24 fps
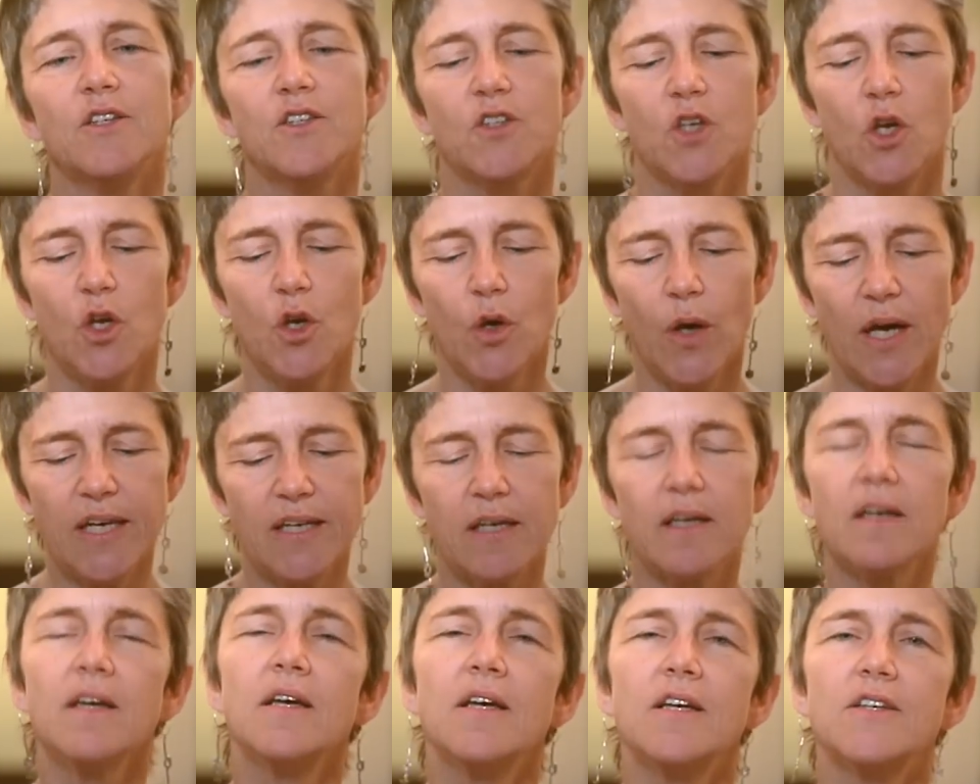So you
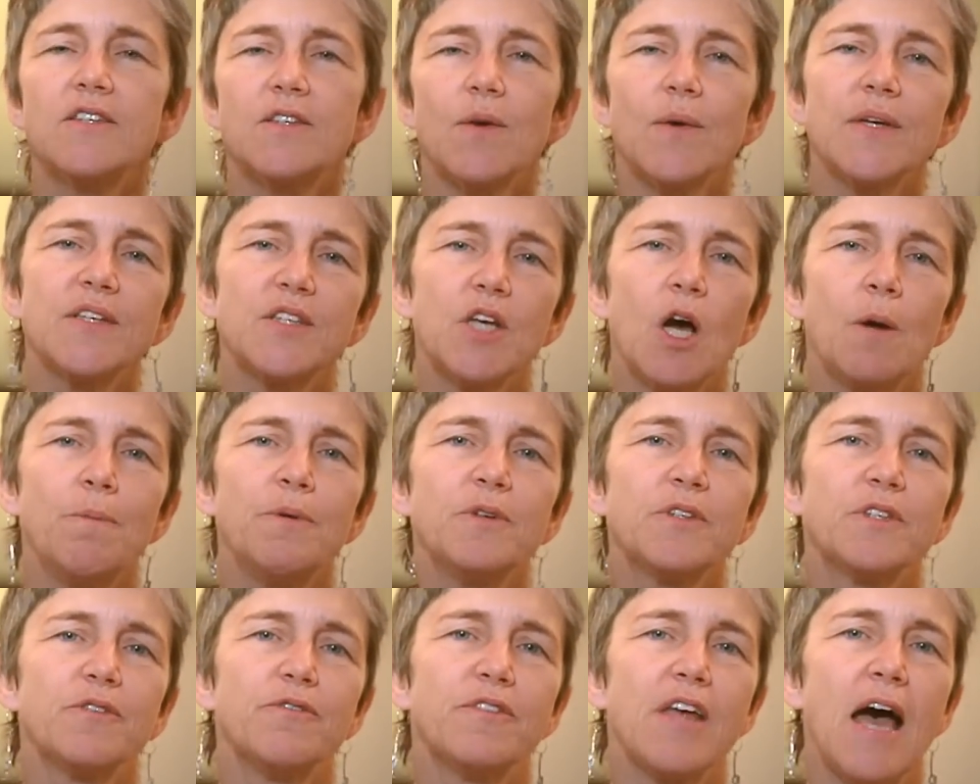get, so
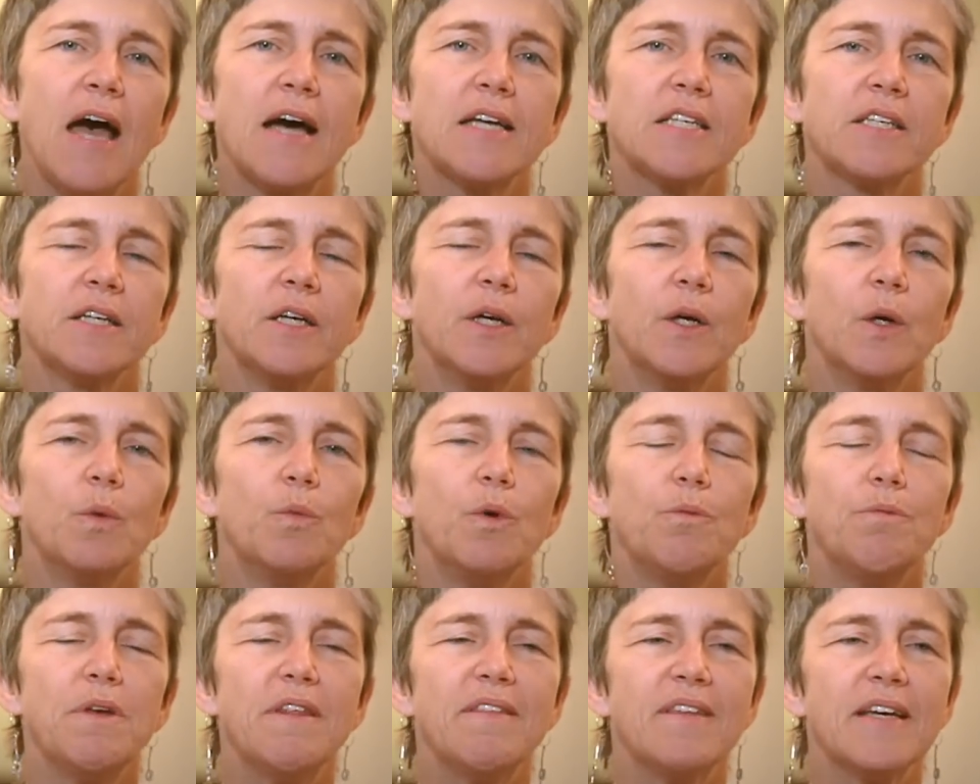examples of that
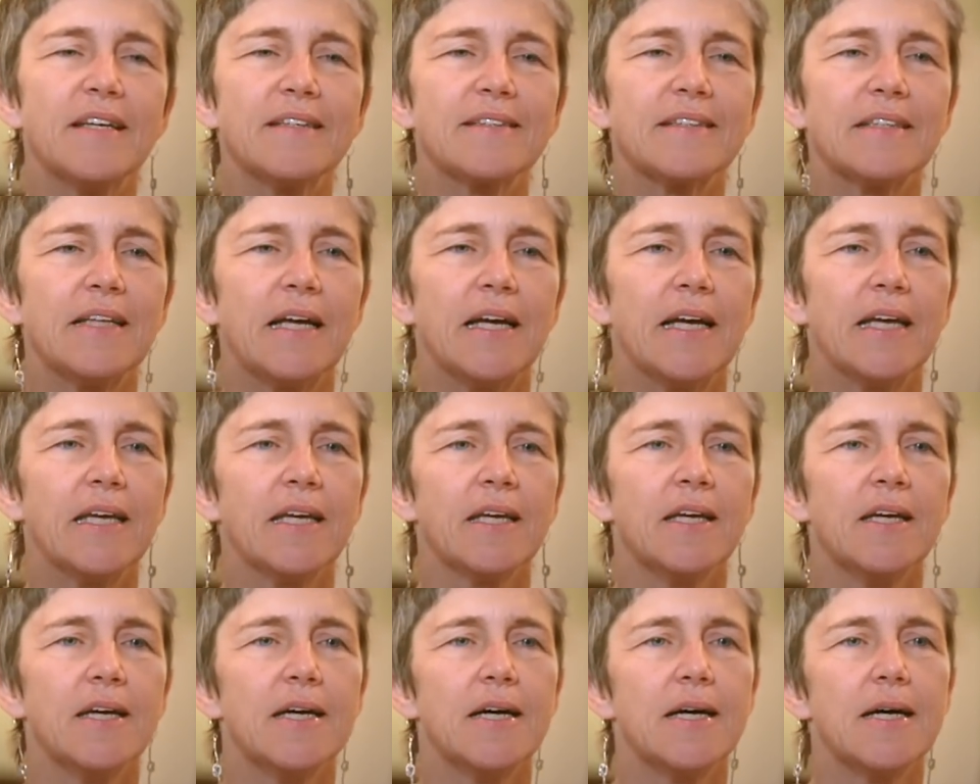would be things
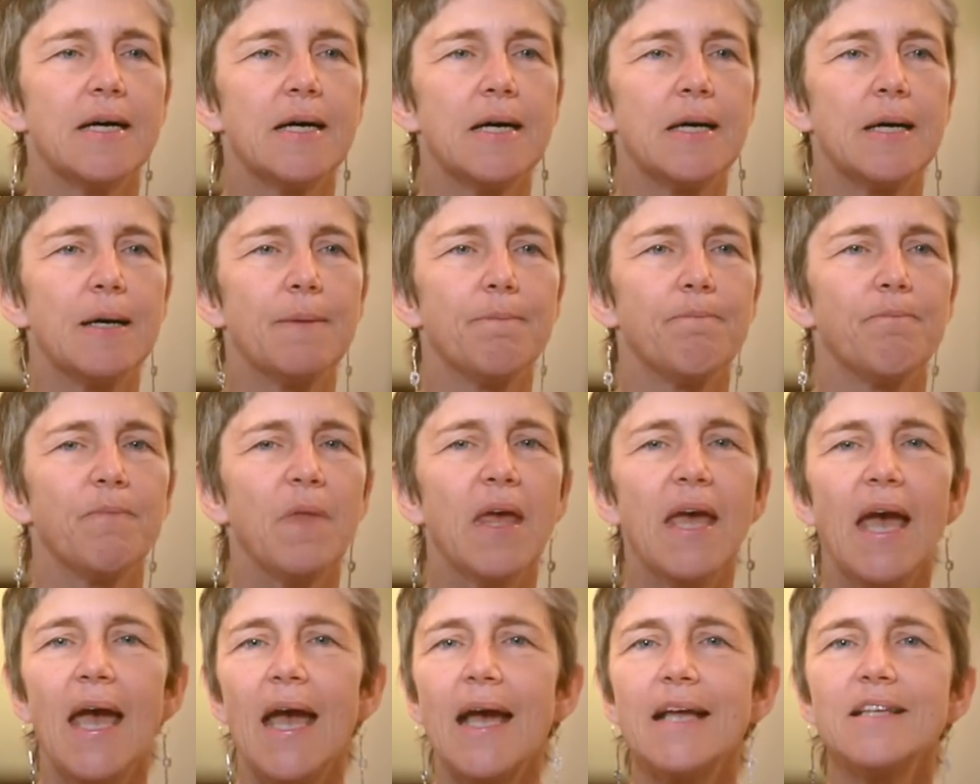like
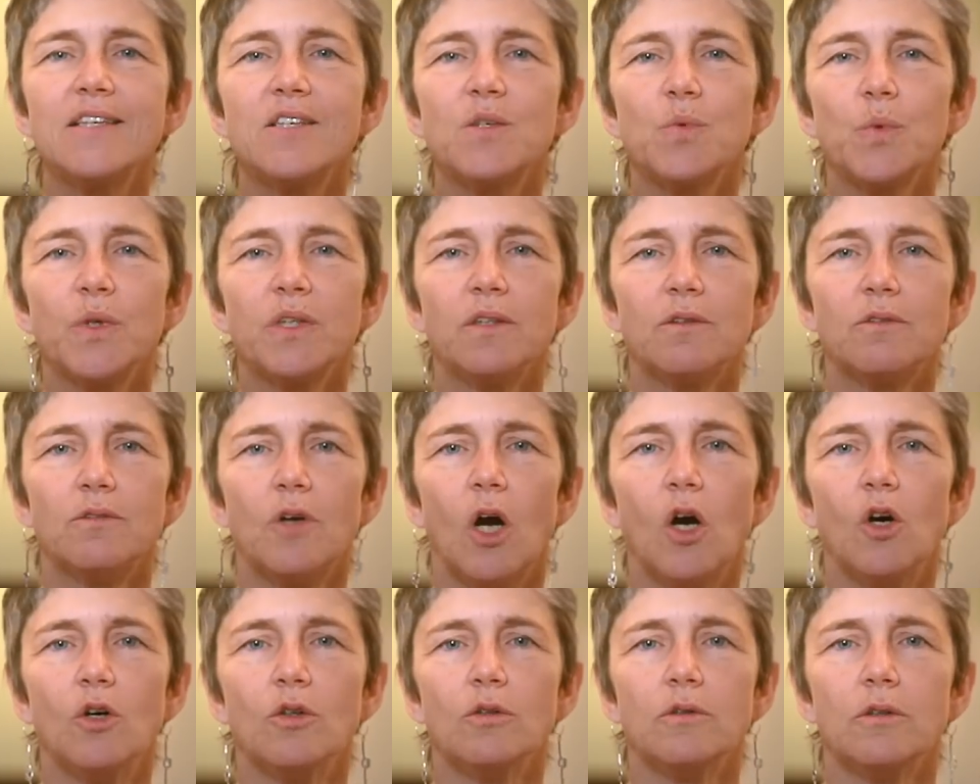heads will
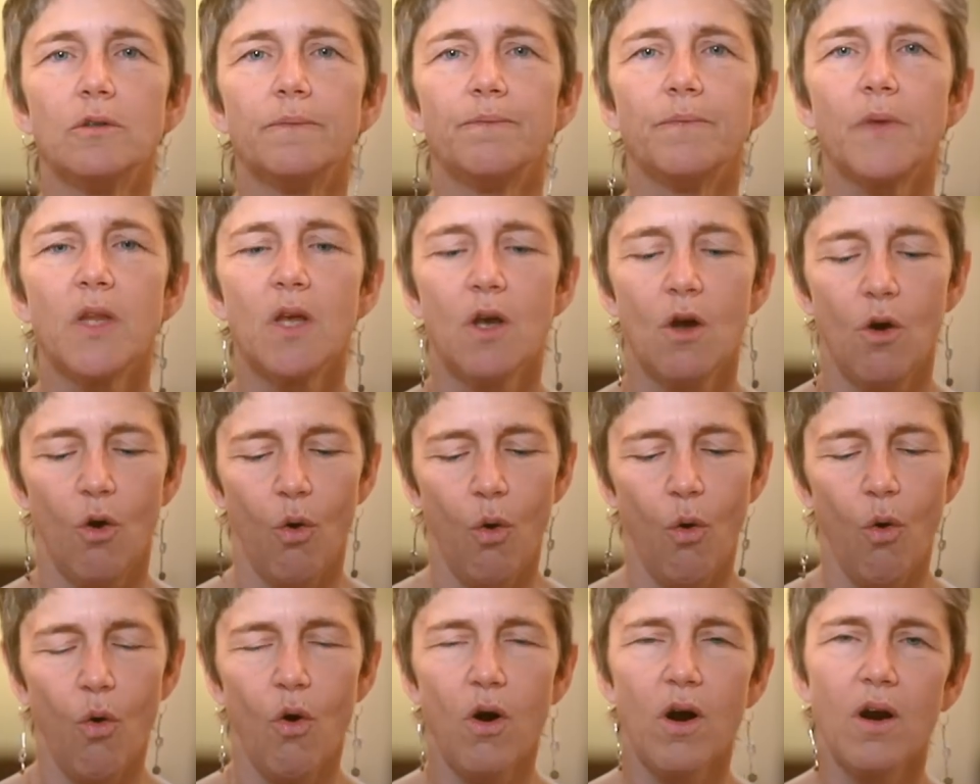roll,
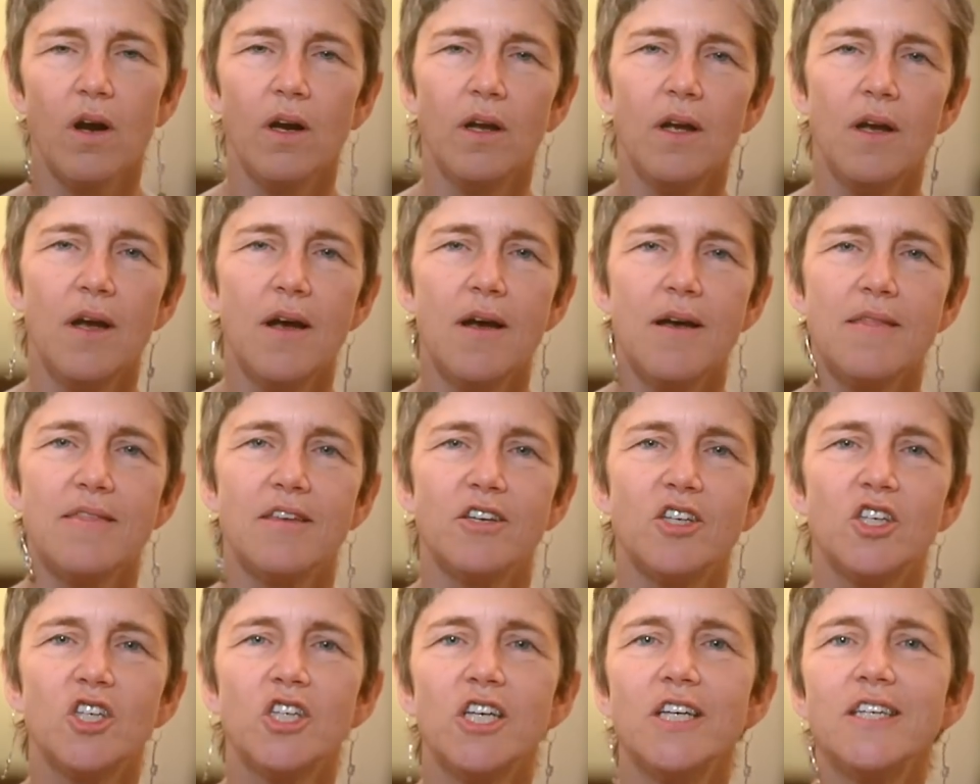or
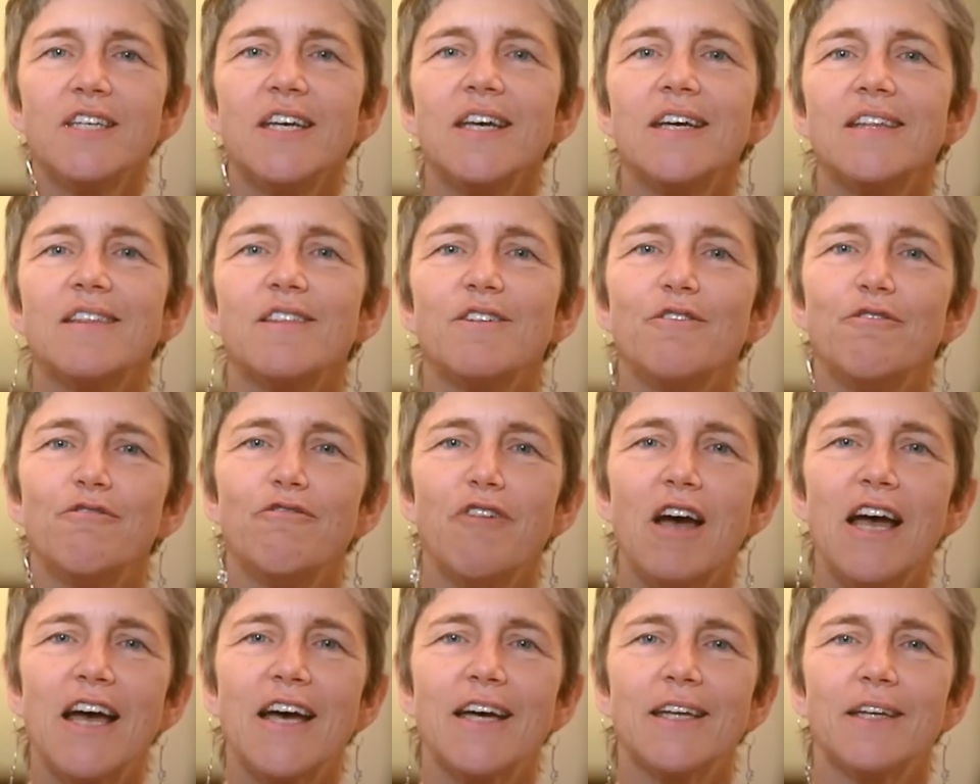the shit hit the
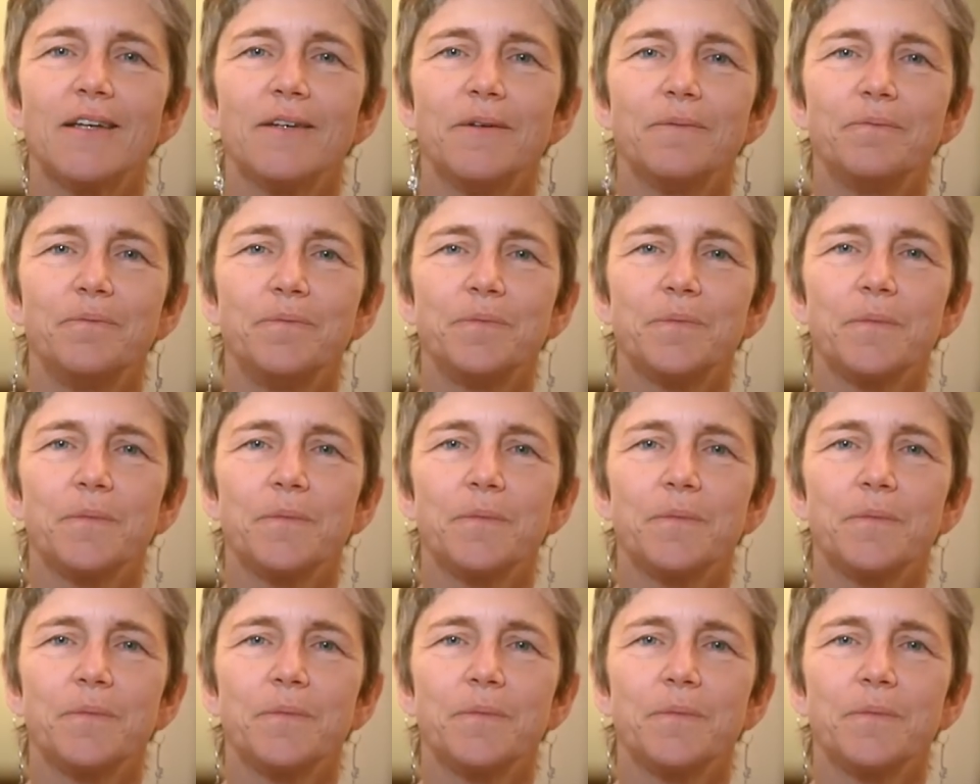fan.